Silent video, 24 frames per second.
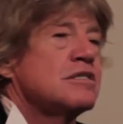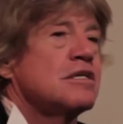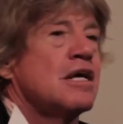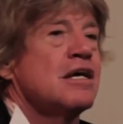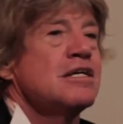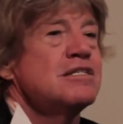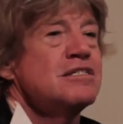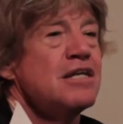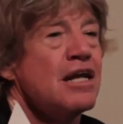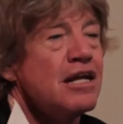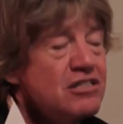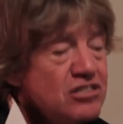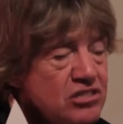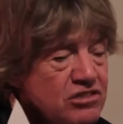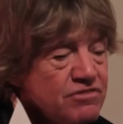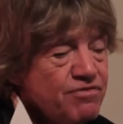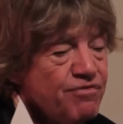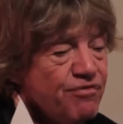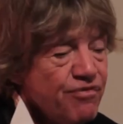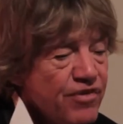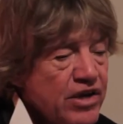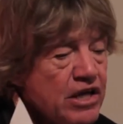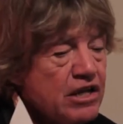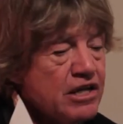I said, I just
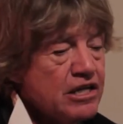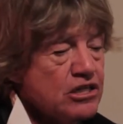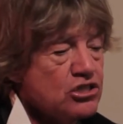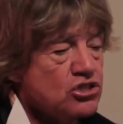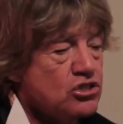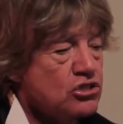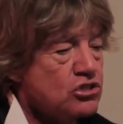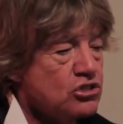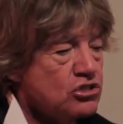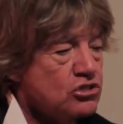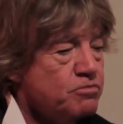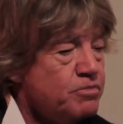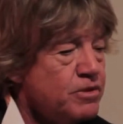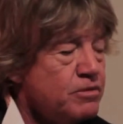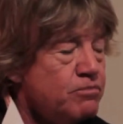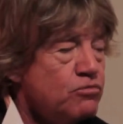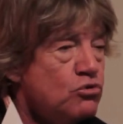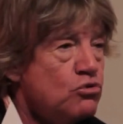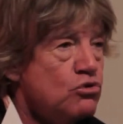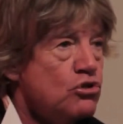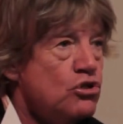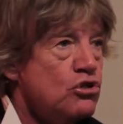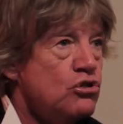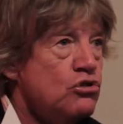feel it should be
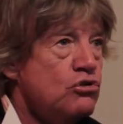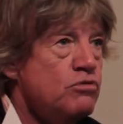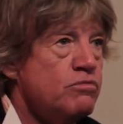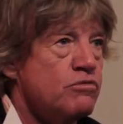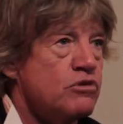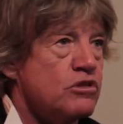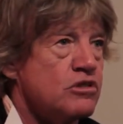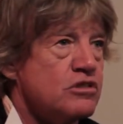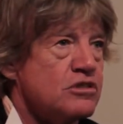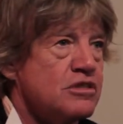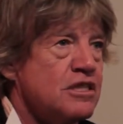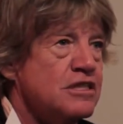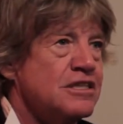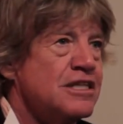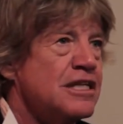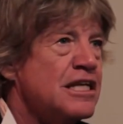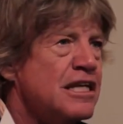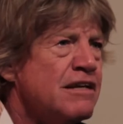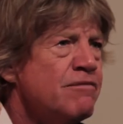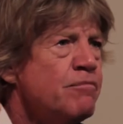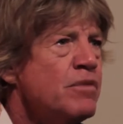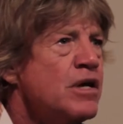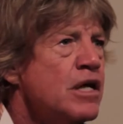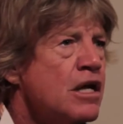more humorous. They said,
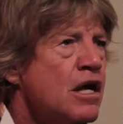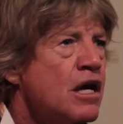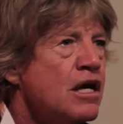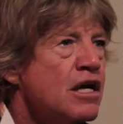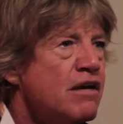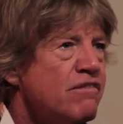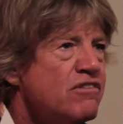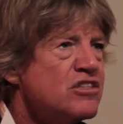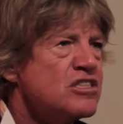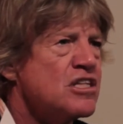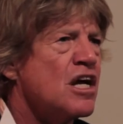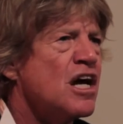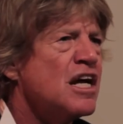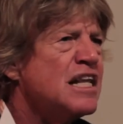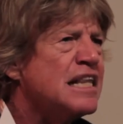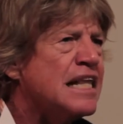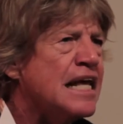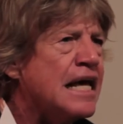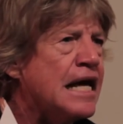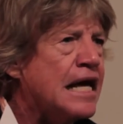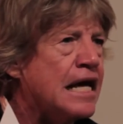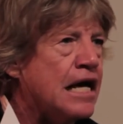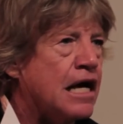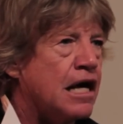give us an
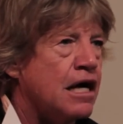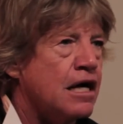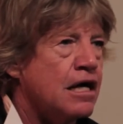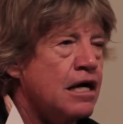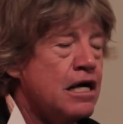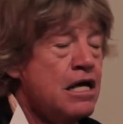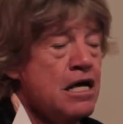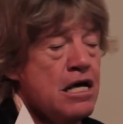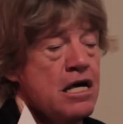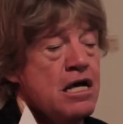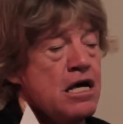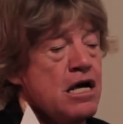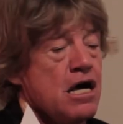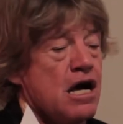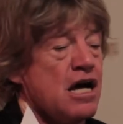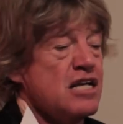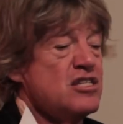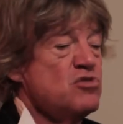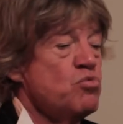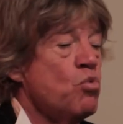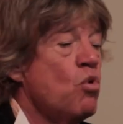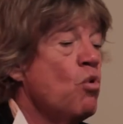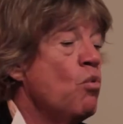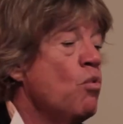idea. I
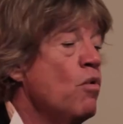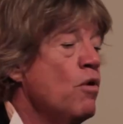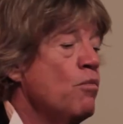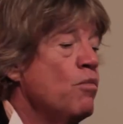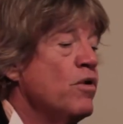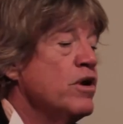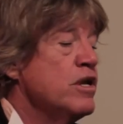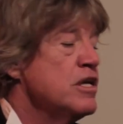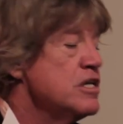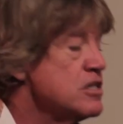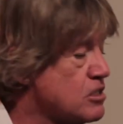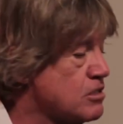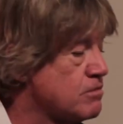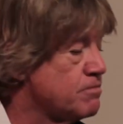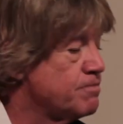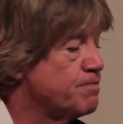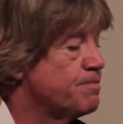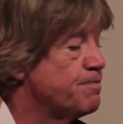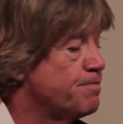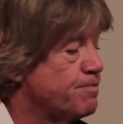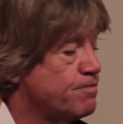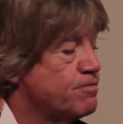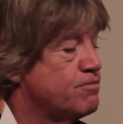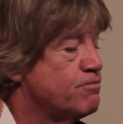said, well, when he's
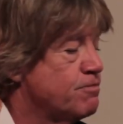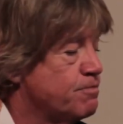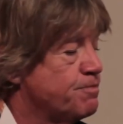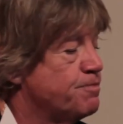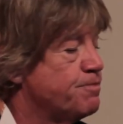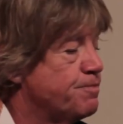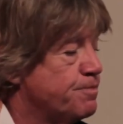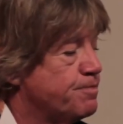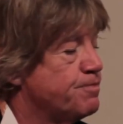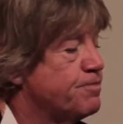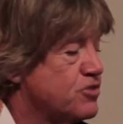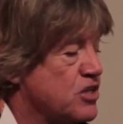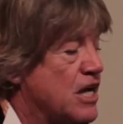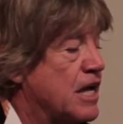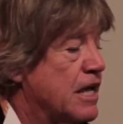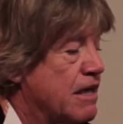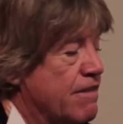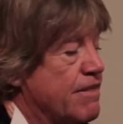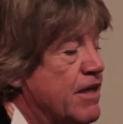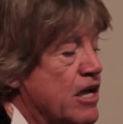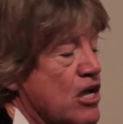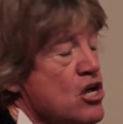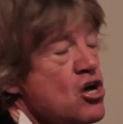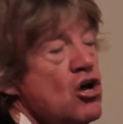
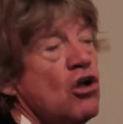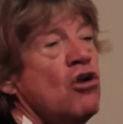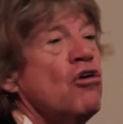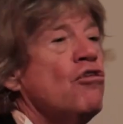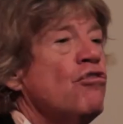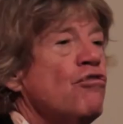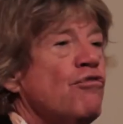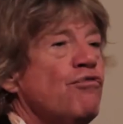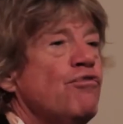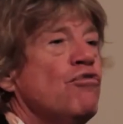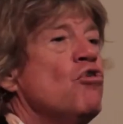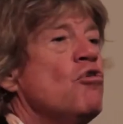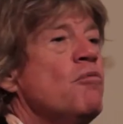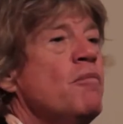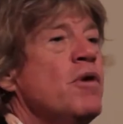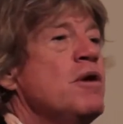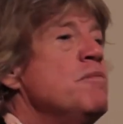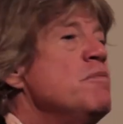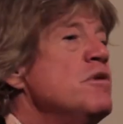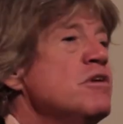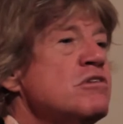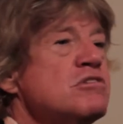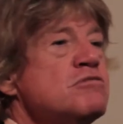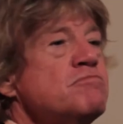shagging that girl on the floor,
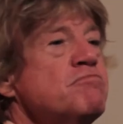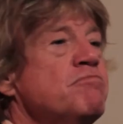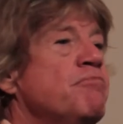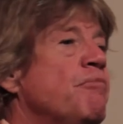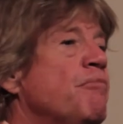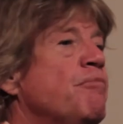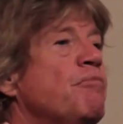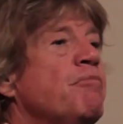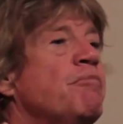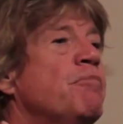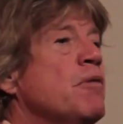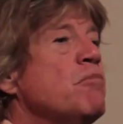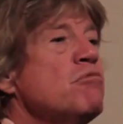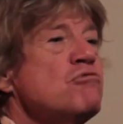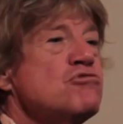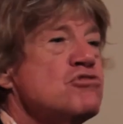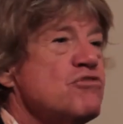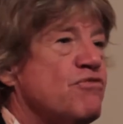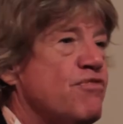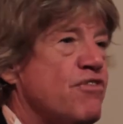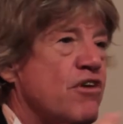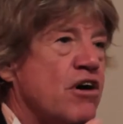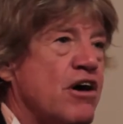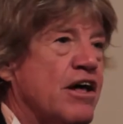maybe some bubbles
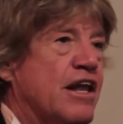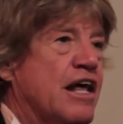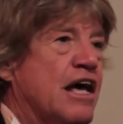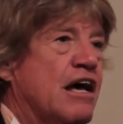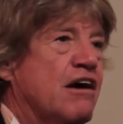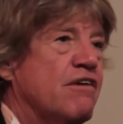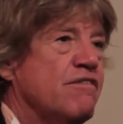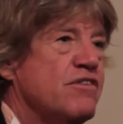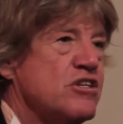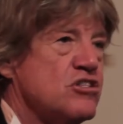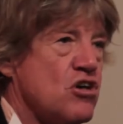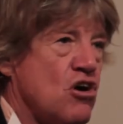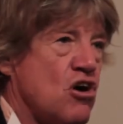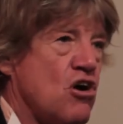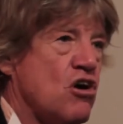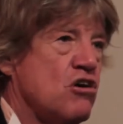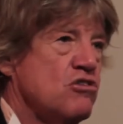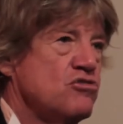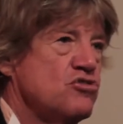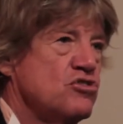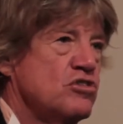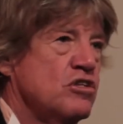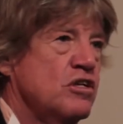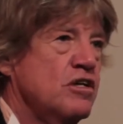are flying out of his
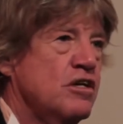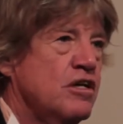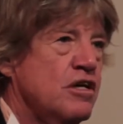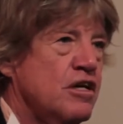arse.